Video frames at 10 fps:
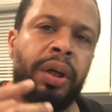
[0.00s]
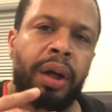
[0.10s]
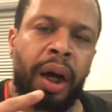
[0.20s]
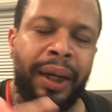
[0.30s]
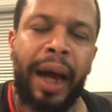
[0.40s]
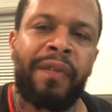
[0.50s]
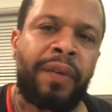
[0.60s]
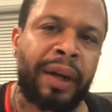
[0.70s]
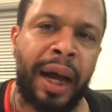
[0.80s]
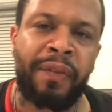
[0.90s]
A
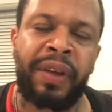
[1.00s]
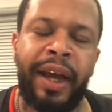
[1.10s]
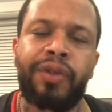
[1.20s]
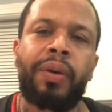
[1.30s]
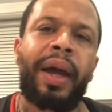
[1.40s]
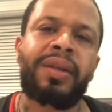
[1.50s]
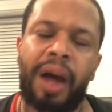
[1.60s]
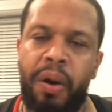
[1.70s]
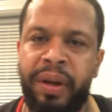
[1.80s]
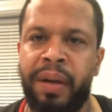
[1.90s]
lot of the Israelites
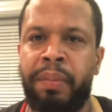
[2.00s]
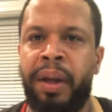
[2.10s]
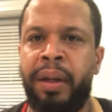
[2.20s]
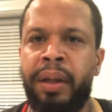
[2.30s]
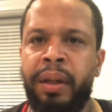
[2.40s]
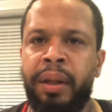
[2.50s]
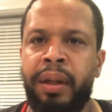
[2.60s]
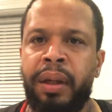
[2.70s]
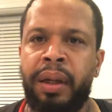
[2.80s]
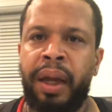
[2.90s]
out here, man.
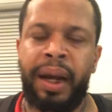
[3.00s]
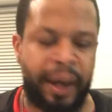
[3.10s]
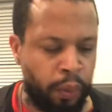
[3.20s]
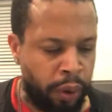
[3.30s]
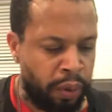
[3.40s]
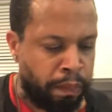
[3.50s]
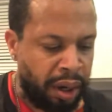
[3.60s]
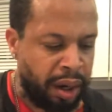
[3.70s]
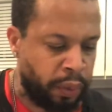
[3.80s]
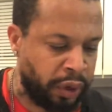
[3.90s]
And that word
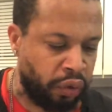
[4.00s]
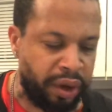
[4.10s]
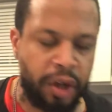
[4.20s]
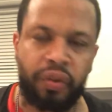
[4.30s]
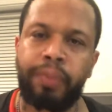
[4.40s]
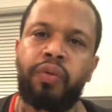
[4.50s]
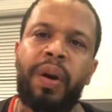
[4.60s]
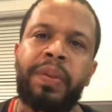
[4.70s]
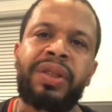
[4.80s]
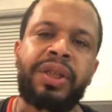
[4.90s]
blood, when you read the scripture,
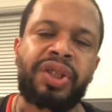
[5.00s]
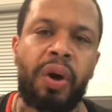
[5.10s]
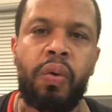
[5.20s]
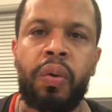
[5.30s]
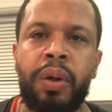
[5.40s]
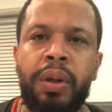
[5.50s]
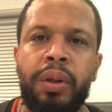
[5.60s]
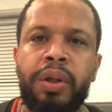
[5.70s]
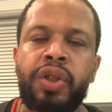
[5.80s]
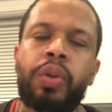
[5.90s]
represents soul.
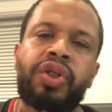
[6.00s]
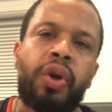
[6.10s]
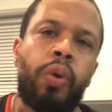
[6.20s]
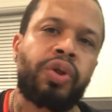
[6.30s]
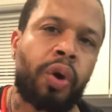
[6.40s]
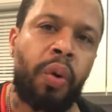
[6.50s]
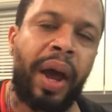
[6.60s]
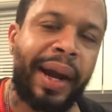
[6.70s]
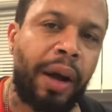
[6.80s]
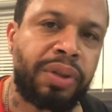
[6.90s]
So the souls are
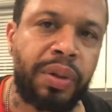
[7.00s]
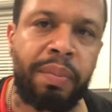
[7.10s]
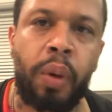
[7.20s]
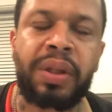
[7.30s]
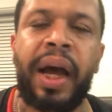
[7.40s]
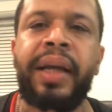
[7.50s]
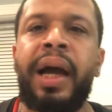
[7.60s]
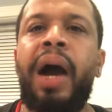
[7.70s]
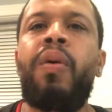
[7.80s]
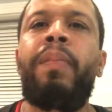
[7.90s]
crying out to the Most High
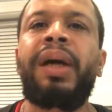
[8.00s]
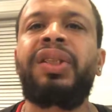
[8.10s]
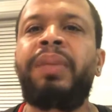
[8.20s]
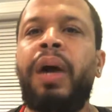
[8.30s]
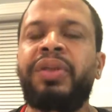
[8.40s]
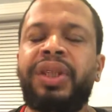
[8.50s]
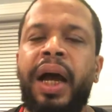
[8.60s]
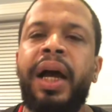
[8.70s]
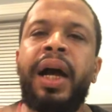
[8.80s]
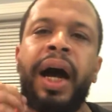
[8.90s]
Yahweh Bashim Yahushua.
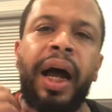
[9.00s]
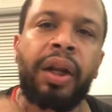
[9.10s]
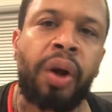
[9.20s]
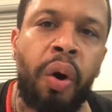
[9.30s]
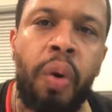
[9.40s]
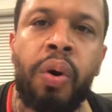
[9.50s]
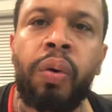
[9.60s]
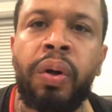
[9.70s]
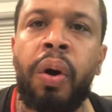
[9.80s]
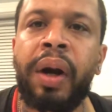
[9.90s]
How long, oh
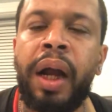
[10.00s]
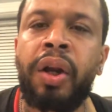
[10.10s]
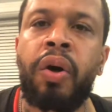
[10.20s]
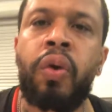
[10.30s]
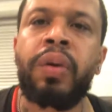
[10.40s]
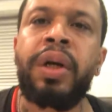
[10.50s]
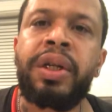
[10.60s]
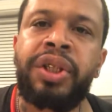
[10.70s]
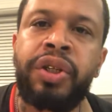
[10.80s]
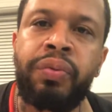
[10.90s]
Lord? How long
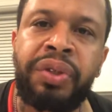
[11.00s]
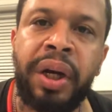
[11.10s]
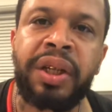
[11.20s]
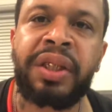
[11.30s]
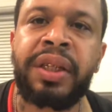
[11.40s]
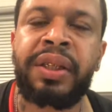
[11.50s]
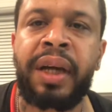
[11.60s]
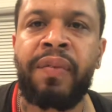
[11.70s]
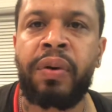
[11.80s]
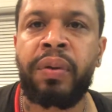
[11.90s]
till you judge this
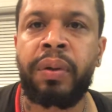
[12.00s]
devil?